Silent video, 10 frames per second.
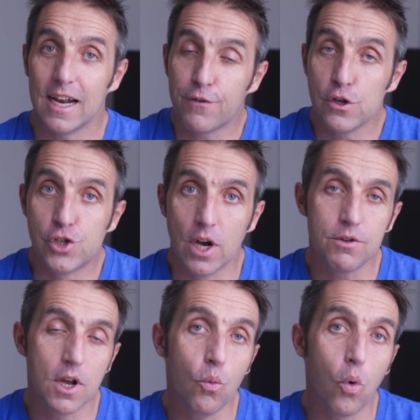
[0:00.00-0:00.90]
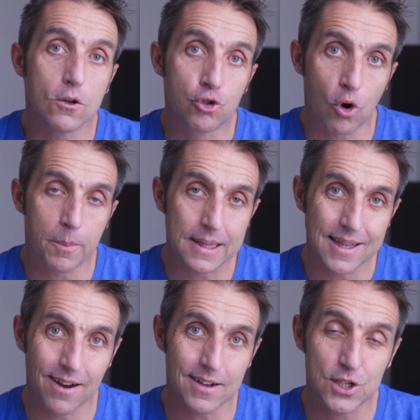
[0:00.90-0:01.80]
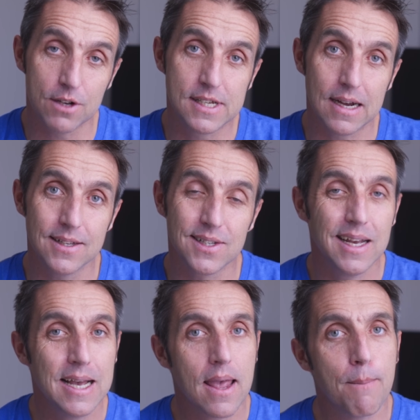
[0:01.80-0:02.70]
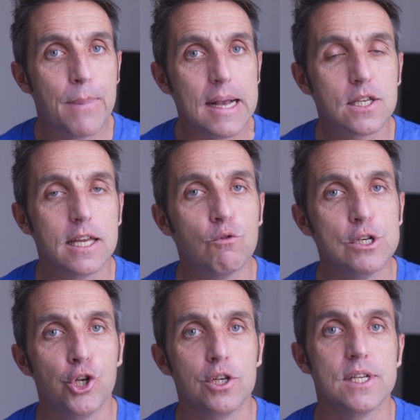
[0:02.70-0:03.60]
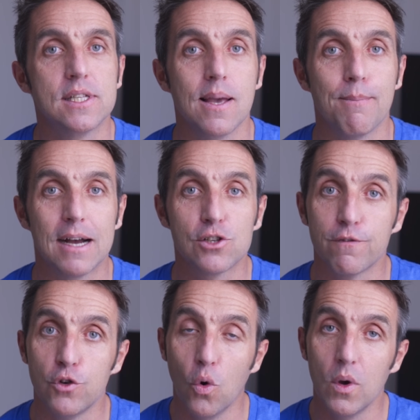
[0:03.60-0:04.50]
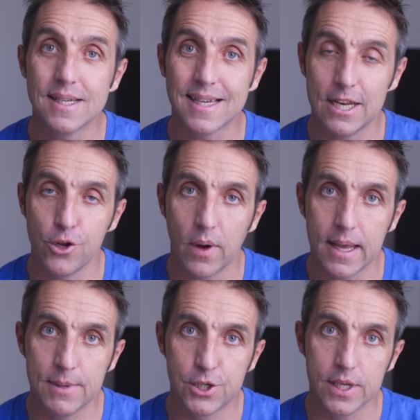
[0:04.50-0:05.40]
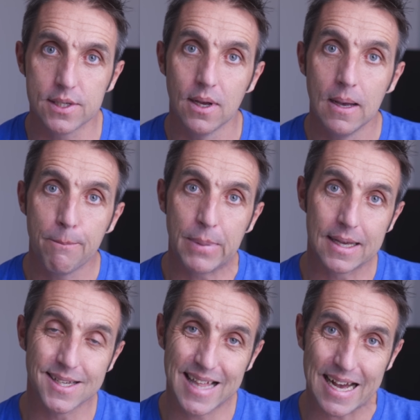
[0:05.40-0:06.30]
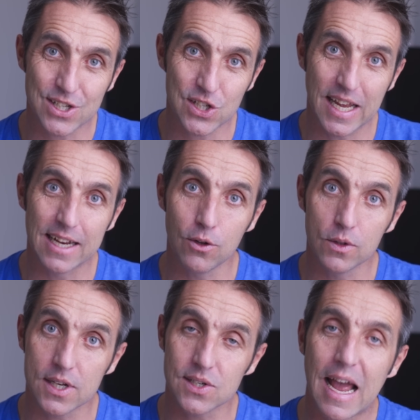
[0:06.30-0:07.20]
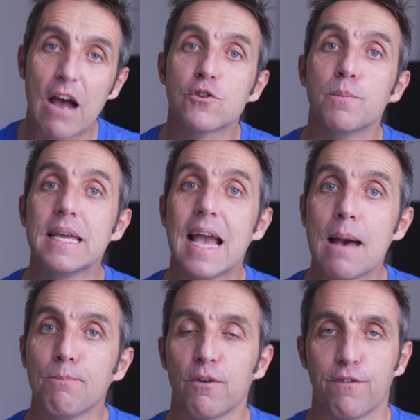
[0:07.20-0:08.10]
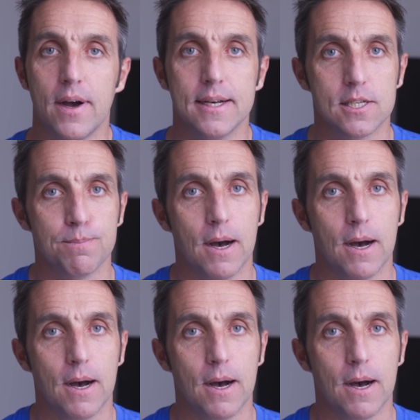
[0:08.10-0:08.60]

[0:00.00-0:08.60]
And if you don't know what dropping the ISO does, it basically reduces the amount of noise in your images because that signal doesn't have to be amplified as